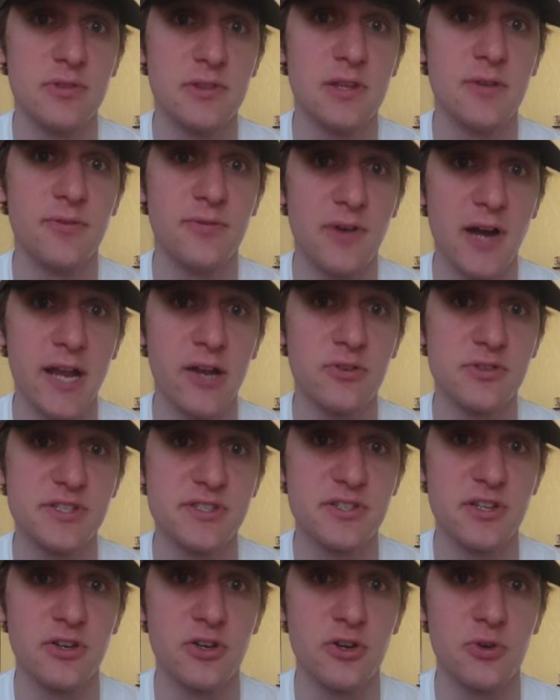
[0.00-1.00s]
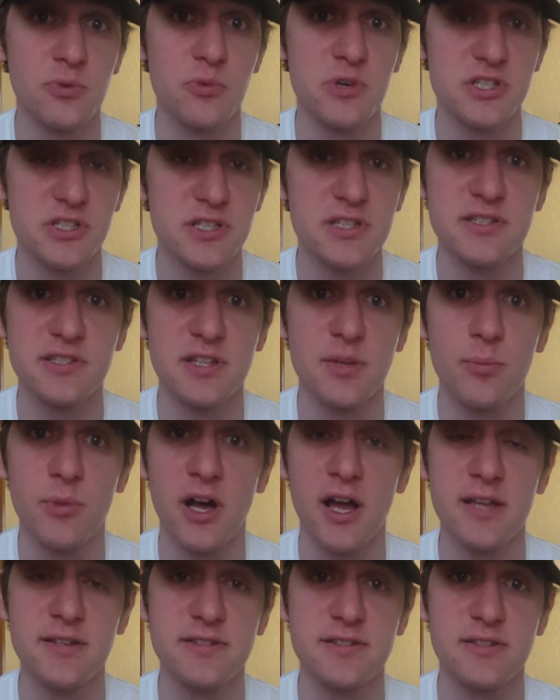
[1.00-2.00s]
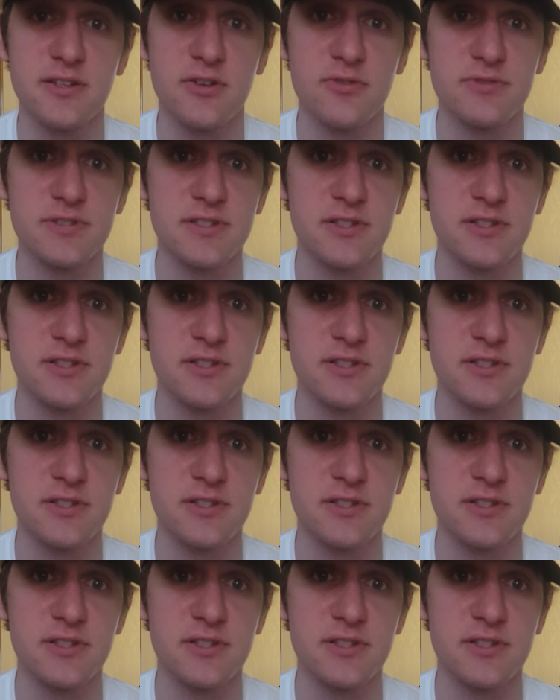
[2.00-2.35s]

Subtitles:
the final stone, which is the Mind Stone.